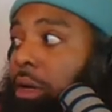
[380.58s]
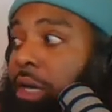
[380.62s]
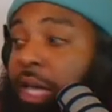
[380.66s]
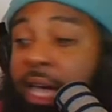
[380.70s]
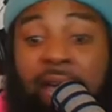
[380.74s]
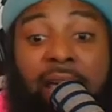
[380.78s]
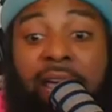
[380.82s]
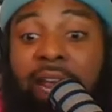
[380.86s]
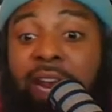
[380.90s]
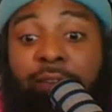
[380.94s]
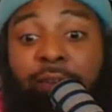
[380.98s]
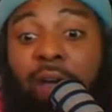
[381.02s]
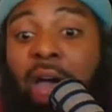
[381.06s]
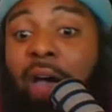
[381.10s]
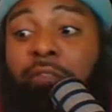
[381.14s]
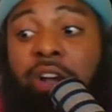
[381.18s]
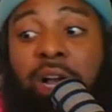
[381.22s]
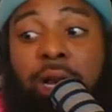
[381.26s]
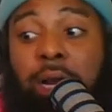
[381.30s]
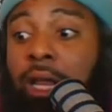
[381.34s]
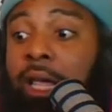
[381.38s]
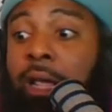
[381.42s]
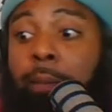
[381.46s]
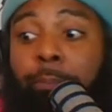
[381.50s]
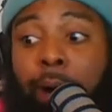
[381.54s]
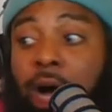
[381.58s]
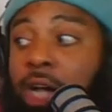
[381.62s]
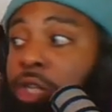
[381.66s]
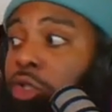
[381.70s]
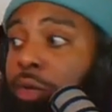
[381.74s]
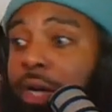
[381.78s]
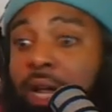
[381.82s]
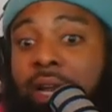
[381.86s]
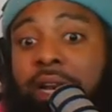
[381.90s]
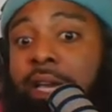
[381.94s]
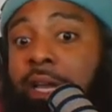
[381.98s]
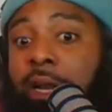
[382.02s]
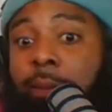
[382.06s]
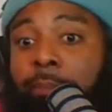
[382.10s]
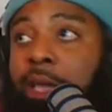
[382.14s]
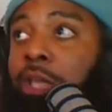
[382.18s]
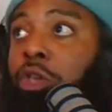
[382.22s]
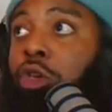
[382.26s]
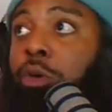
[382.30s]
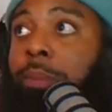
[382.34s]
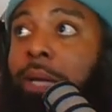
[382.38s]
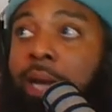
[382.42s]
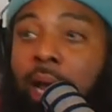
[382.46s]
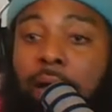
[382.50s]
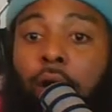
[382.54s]
He ain't even have a clean punch on that nigga to make
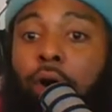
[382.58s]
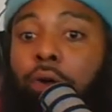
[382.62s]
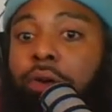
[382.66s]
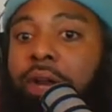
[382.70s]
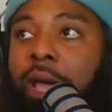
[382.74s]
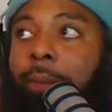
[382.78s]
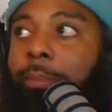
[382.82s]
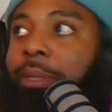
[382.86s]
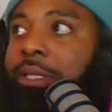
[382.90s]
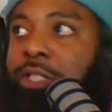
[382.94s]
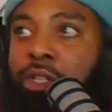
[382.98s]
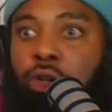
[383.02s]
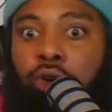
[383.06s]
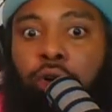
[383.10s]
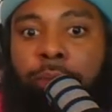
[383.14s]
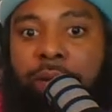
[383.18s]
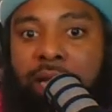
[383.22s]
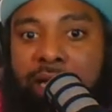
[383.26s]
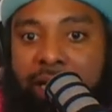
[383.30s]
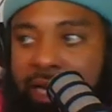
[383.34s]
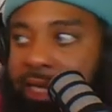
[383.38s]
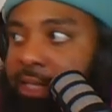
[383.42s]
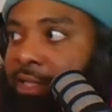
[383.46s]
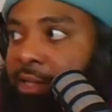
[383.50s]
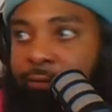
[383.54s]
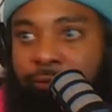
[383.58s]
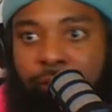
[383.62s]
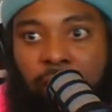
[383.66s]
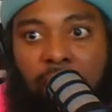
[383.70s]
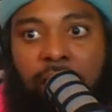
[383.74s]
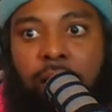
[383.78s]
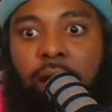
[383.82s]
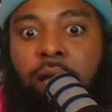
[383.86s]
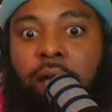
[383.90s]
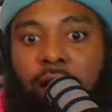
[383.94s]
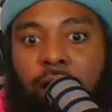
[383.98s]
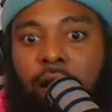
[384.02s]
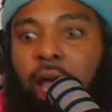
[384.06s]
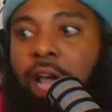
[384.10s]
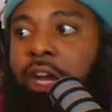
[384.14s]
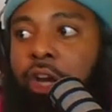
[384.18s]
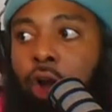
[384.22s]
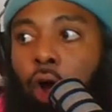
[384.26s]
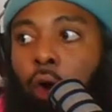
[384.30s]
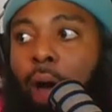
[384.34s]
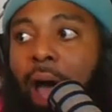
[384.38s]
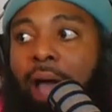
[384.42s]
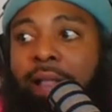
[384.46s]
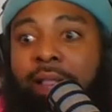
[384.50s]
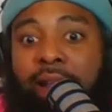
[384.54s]
you be like, oh, damn, this still gonna be a decent fight. Like,
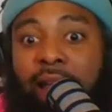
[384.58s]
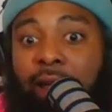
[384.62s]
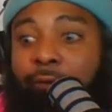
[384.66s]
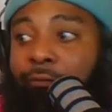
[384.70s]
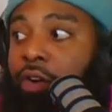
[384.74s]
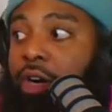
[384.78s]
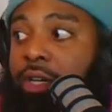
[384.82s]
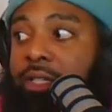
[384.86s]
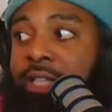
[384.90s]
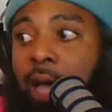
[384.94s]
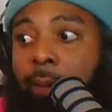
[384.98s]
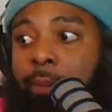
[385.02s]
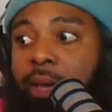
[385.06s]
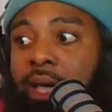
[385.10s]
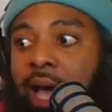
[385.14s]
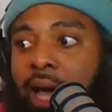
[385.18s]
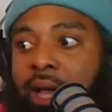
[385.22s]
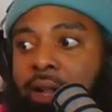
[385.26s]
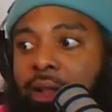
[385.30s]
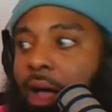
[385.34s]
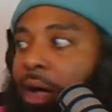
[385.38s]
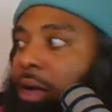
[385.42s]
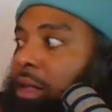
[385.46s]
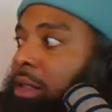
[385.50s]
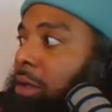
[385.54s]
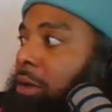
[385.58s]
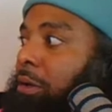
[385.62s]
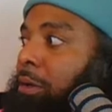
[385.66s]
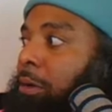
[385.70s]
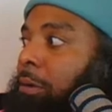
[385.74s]
no, after that first time he got knocked.